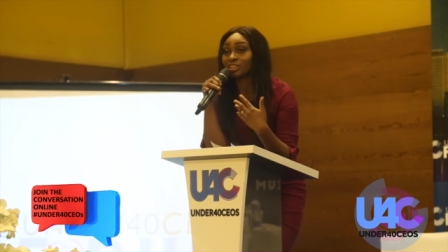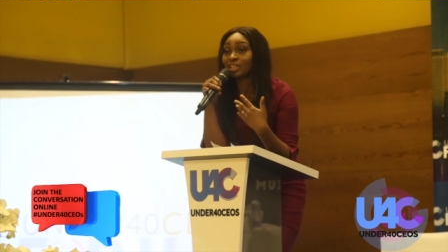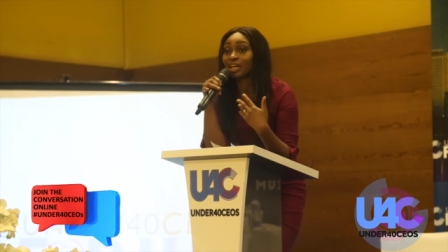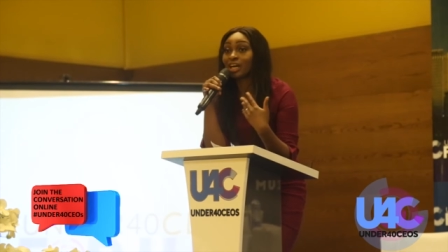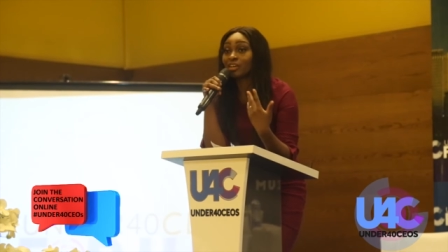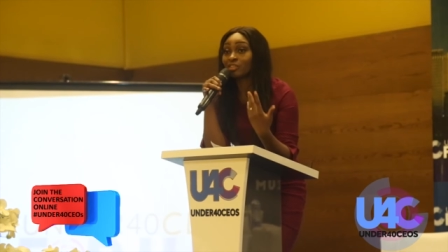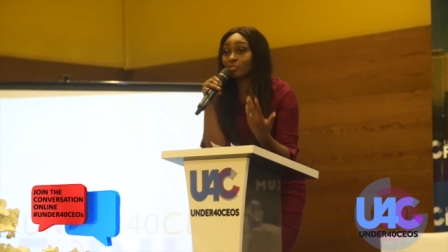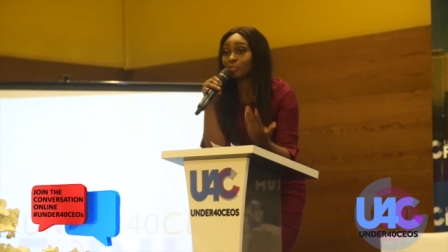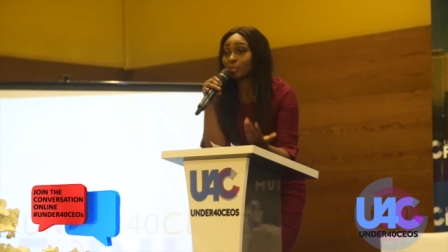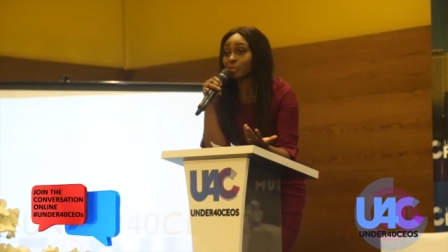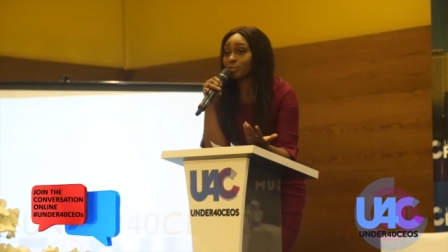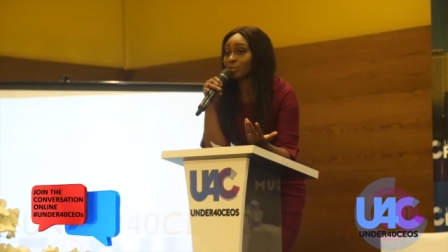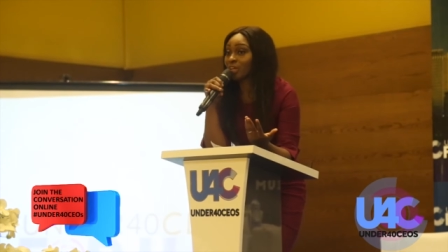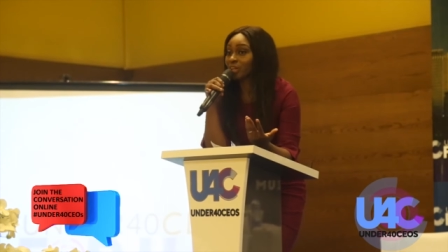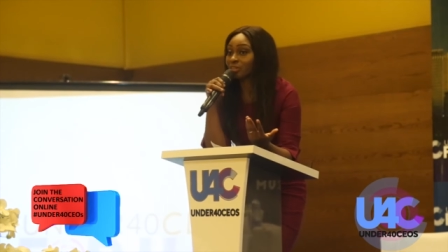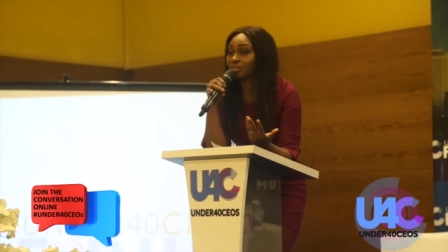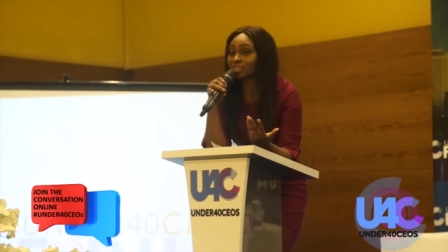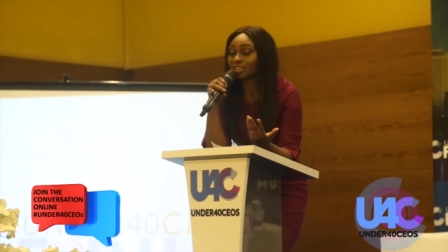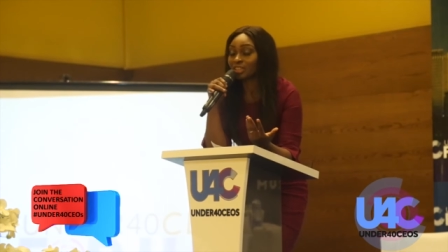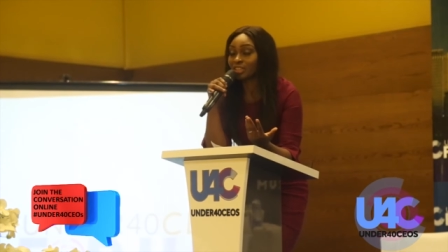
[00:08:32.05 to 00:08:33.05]
the kind of people that
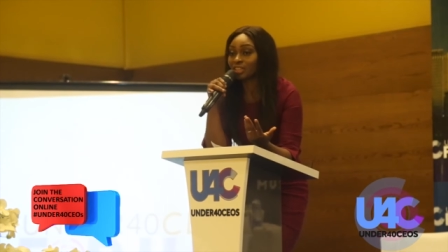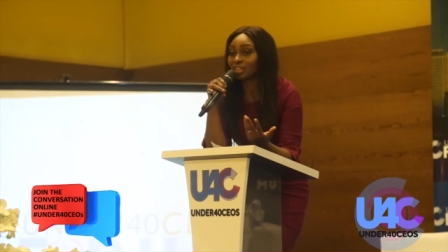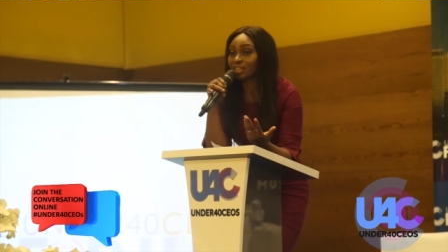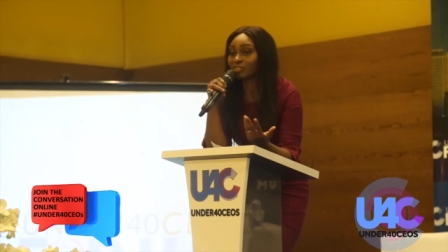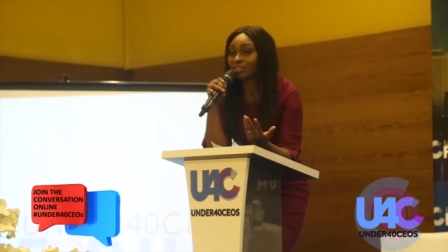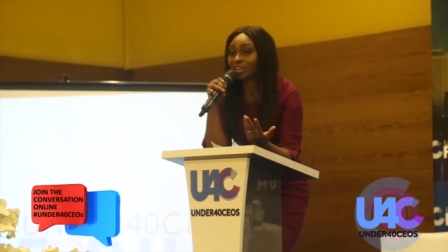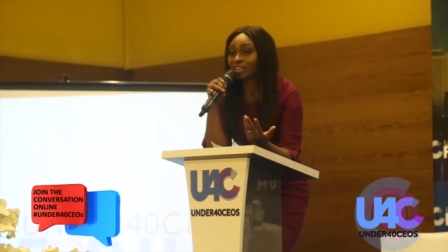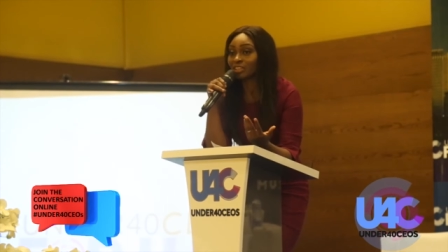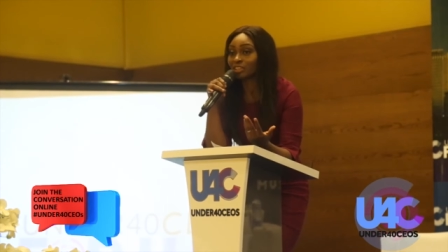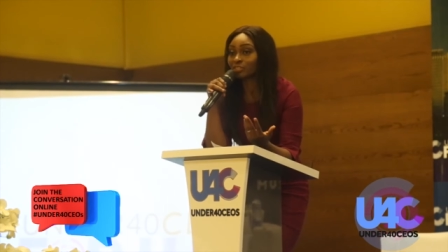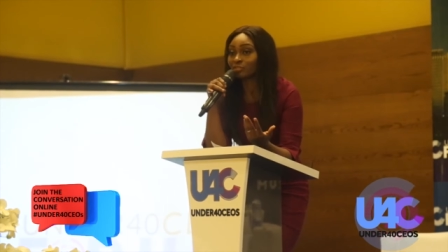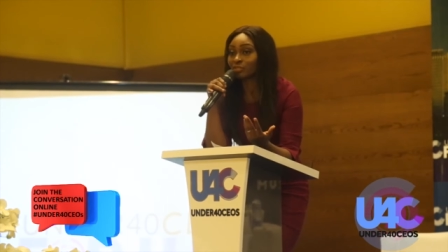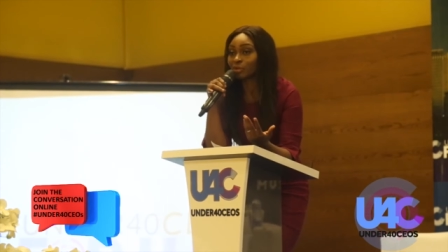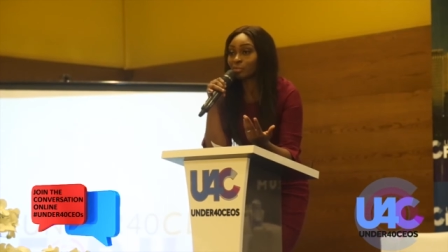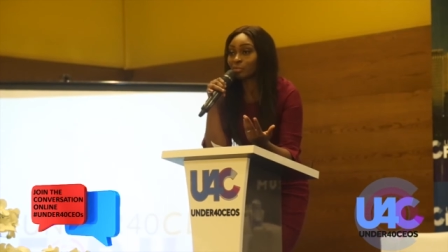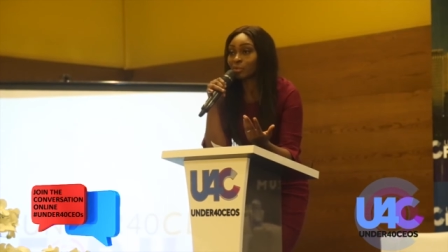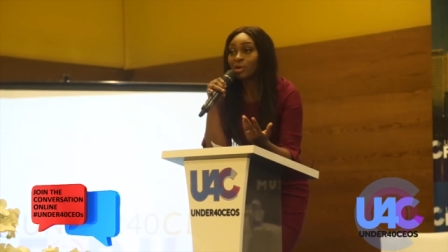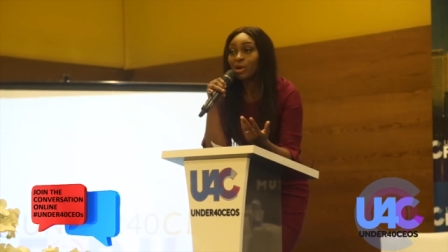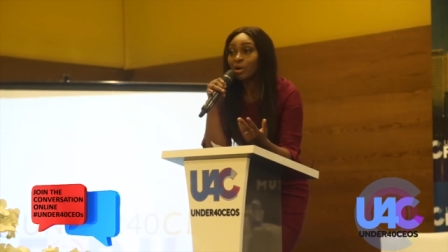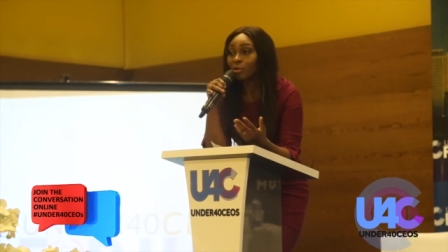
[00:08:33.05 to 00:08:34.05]
I was taking advice
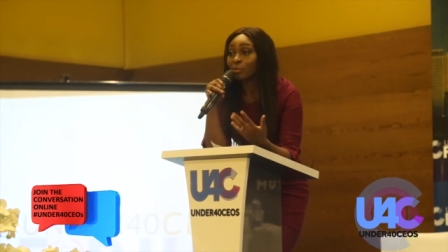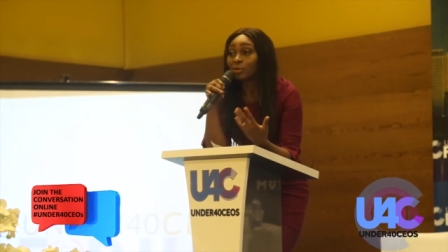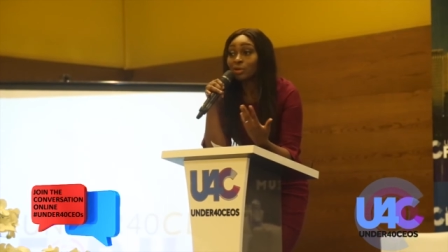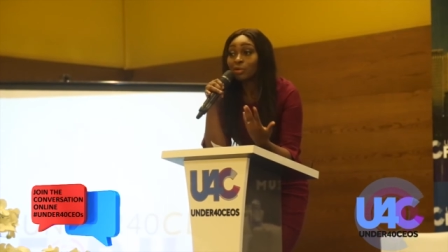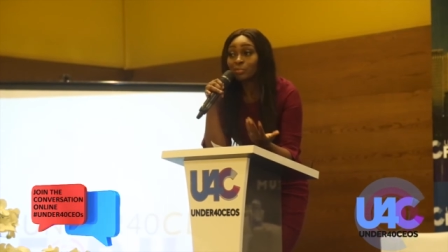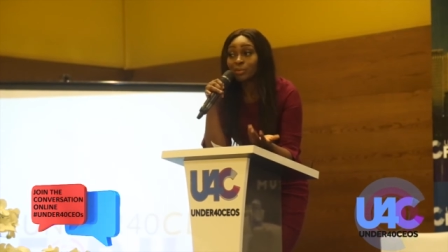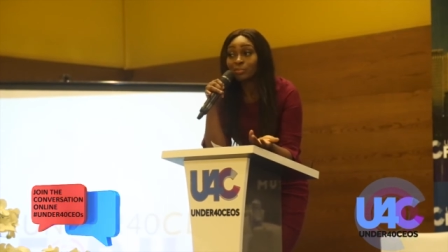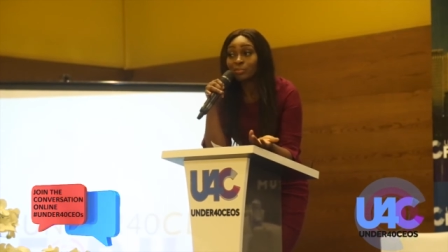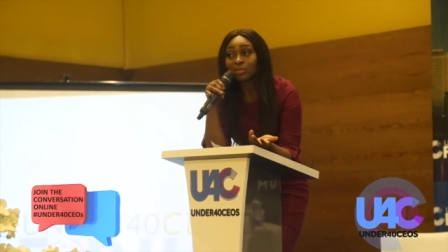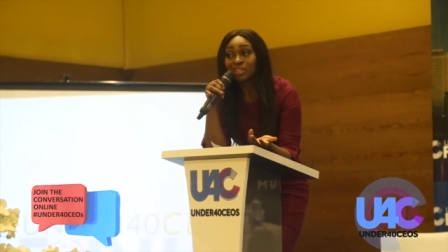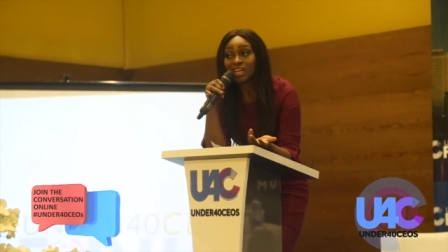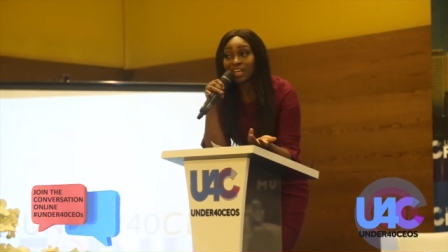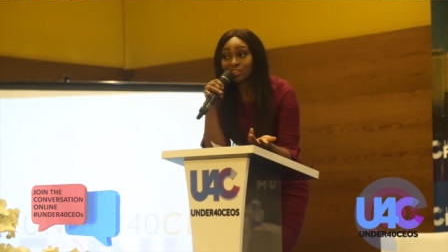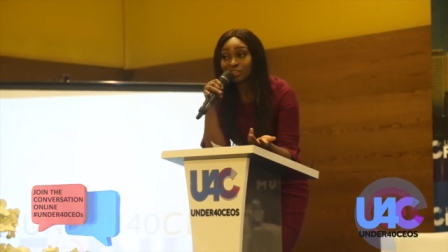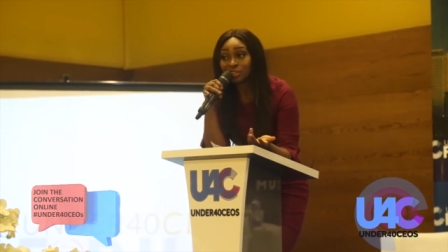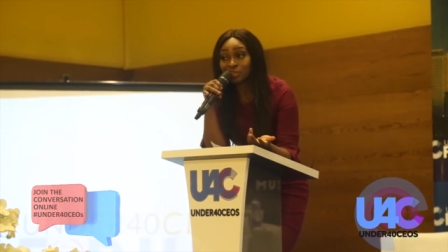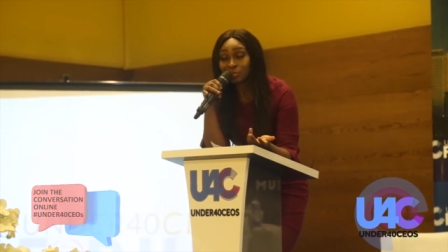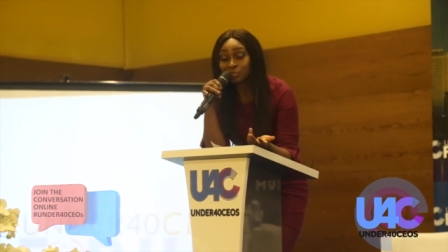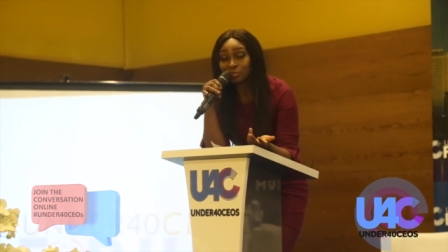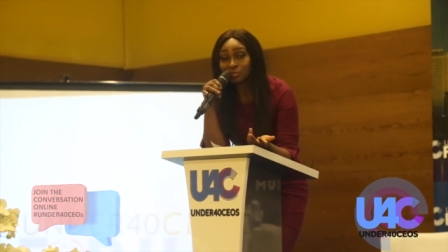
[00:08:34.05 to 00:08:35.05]
from were not people that had
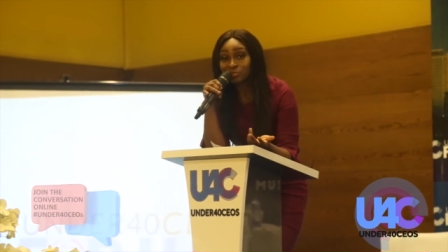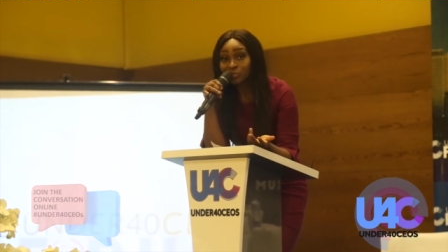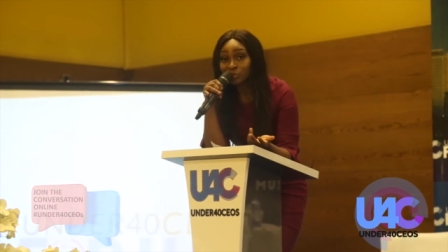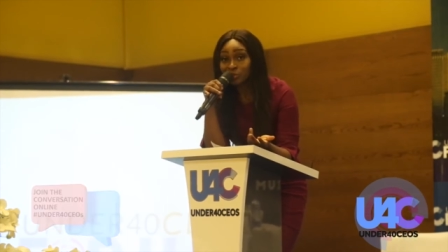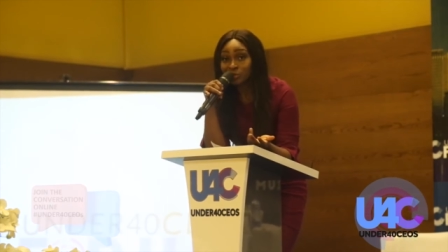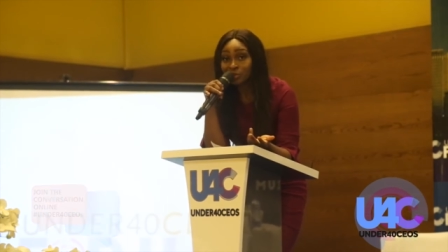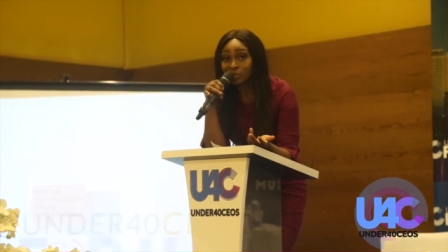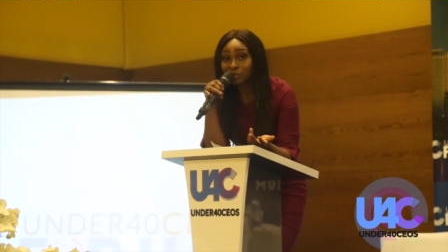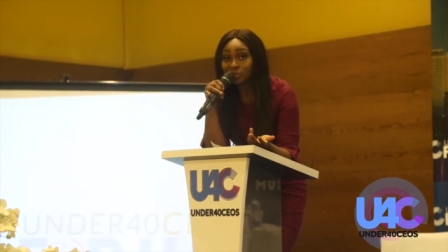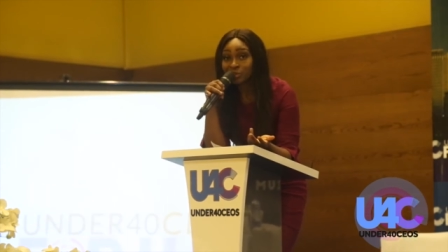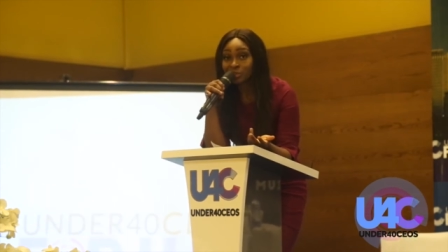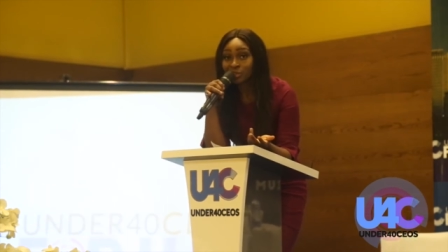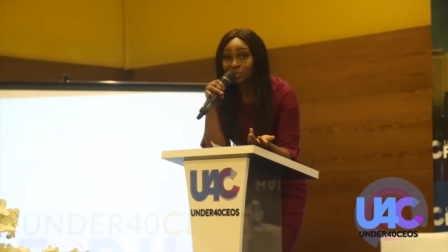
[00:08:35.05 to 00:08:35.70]
done it before.